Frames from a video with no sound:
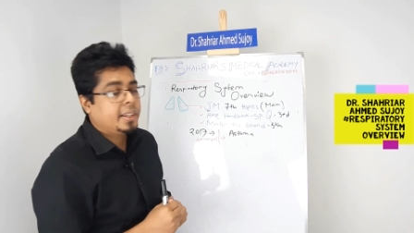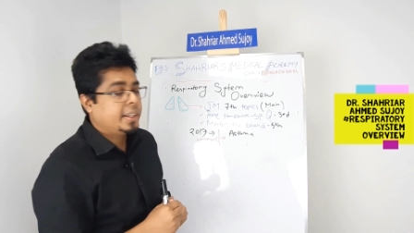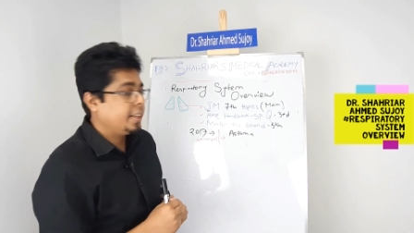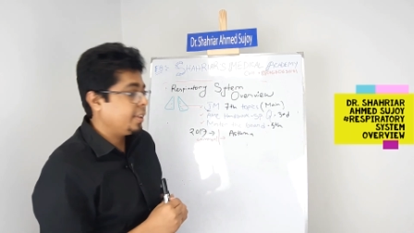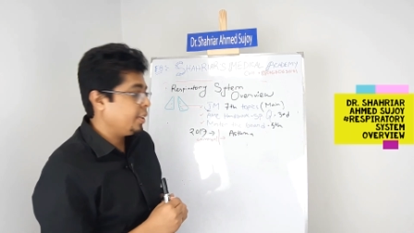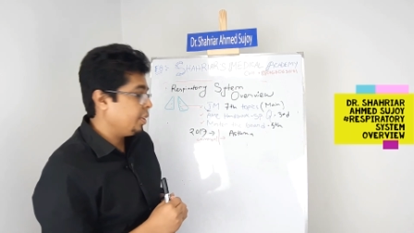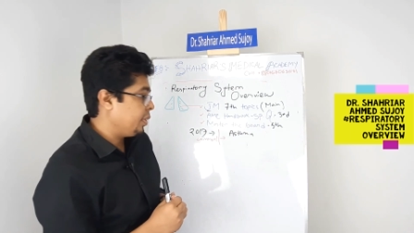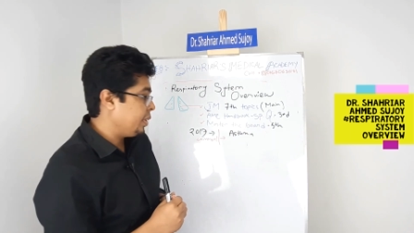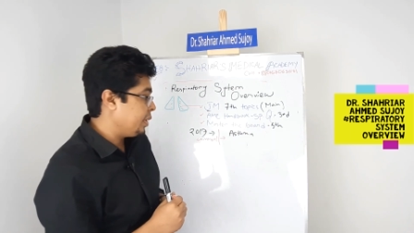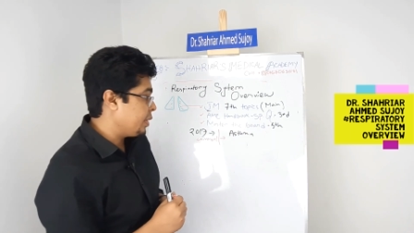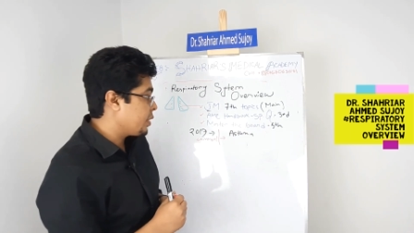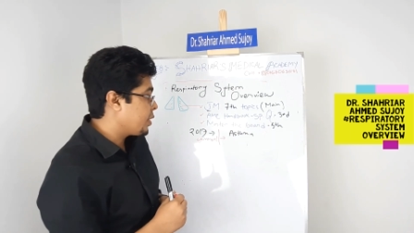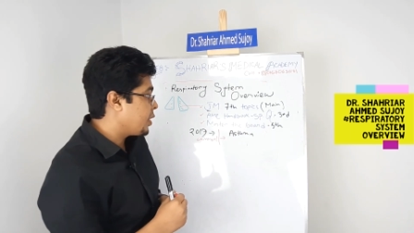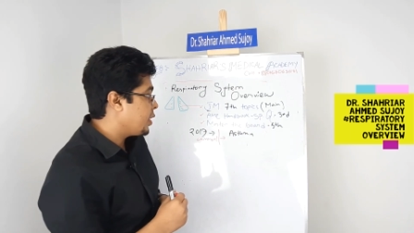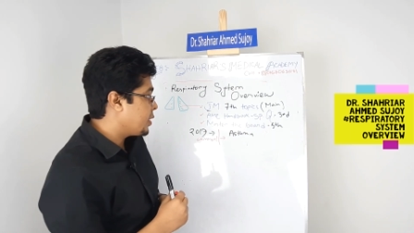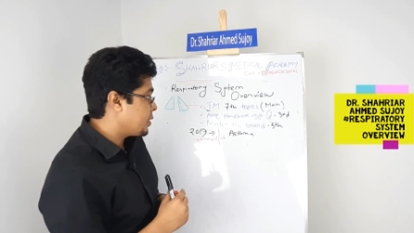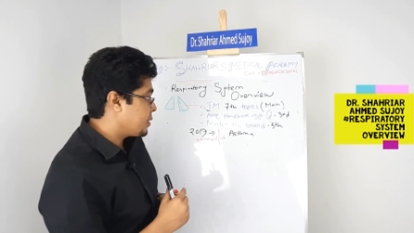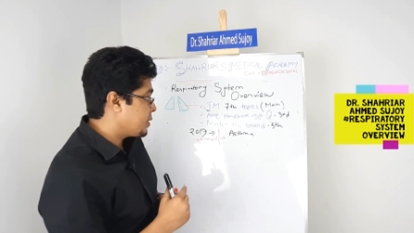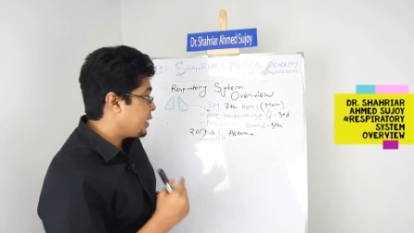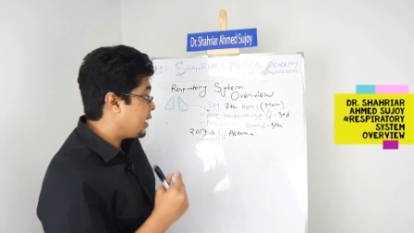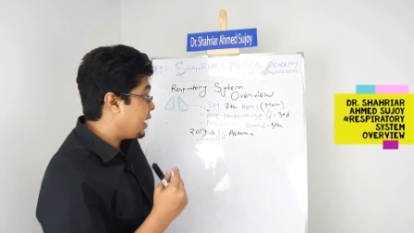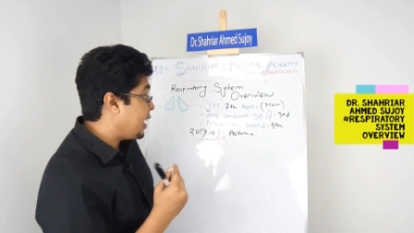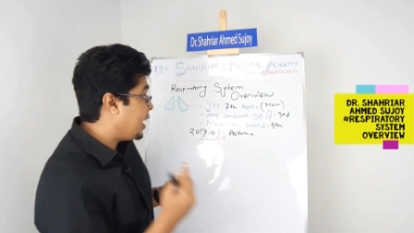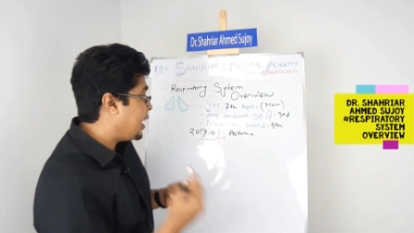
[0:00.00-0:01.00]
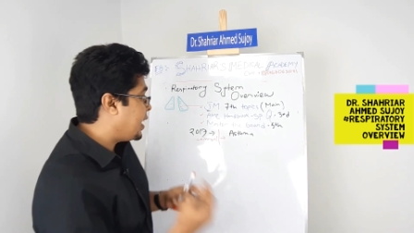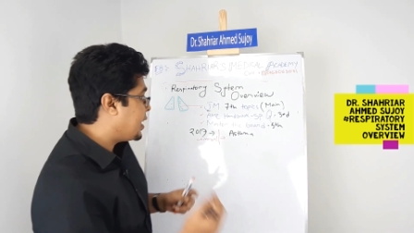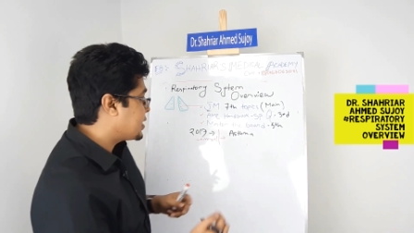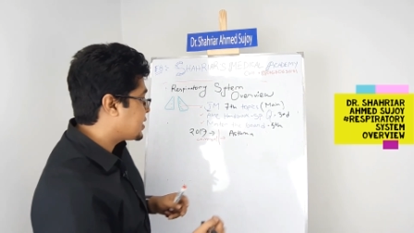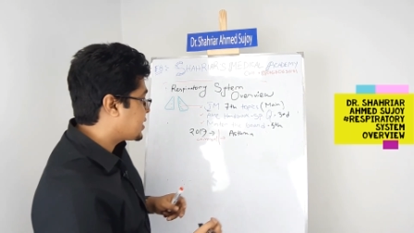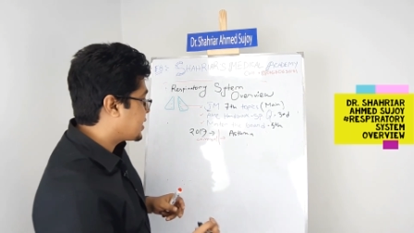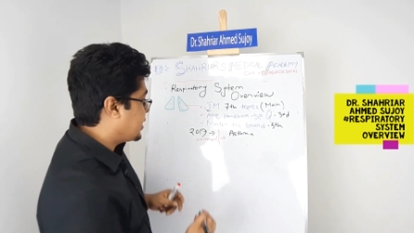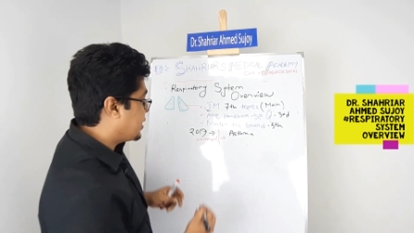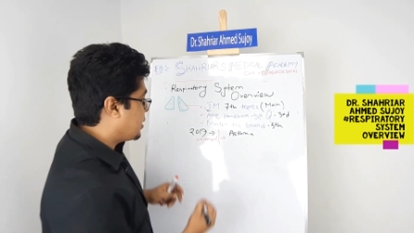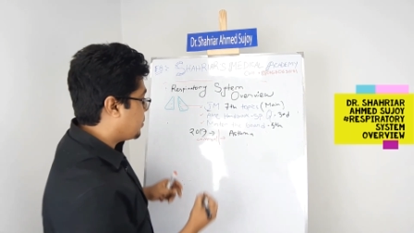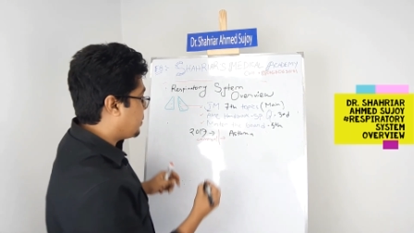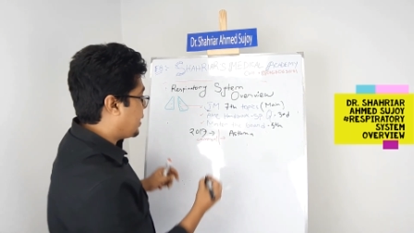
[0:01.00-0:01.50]
you know, you'll get
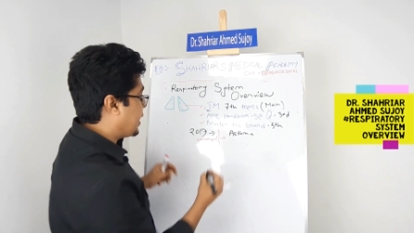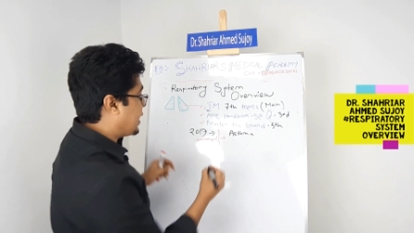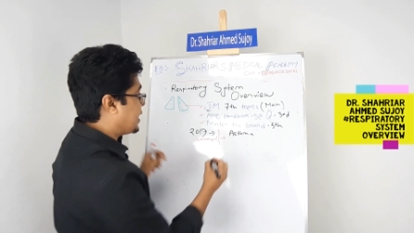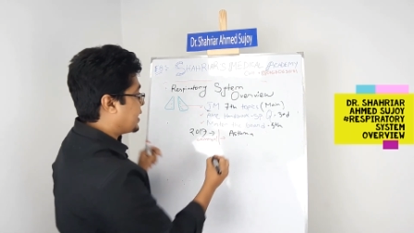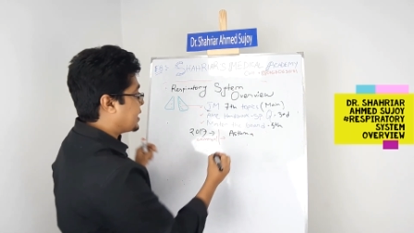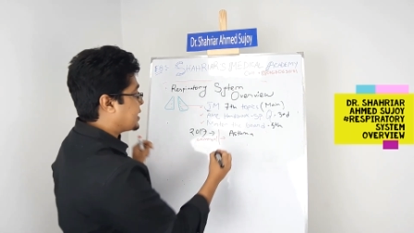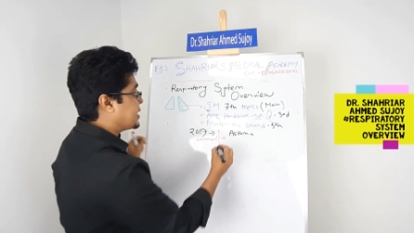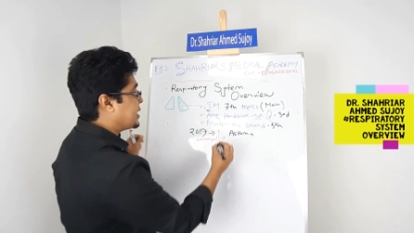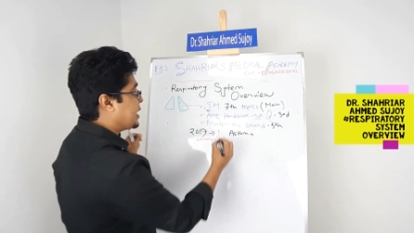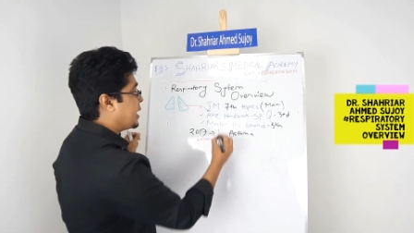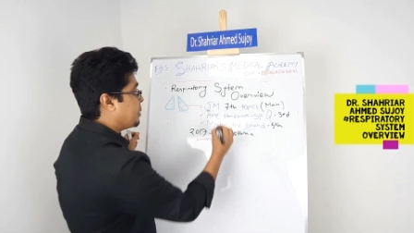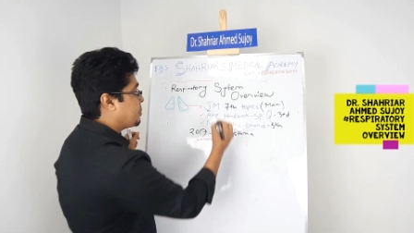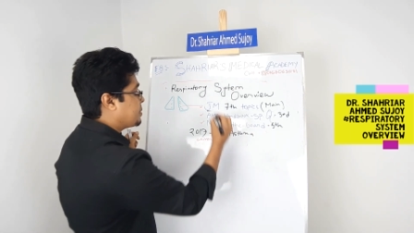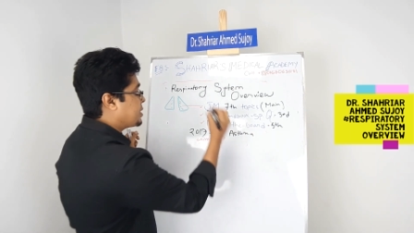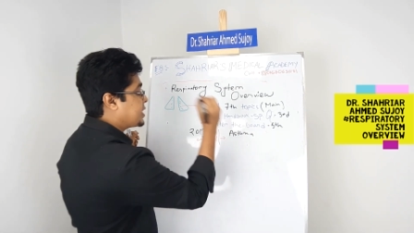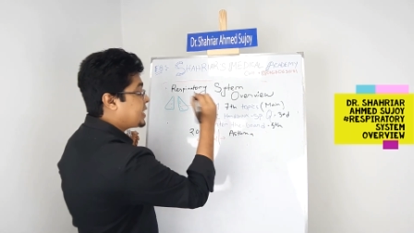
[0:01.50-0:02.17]
asked in the main exam.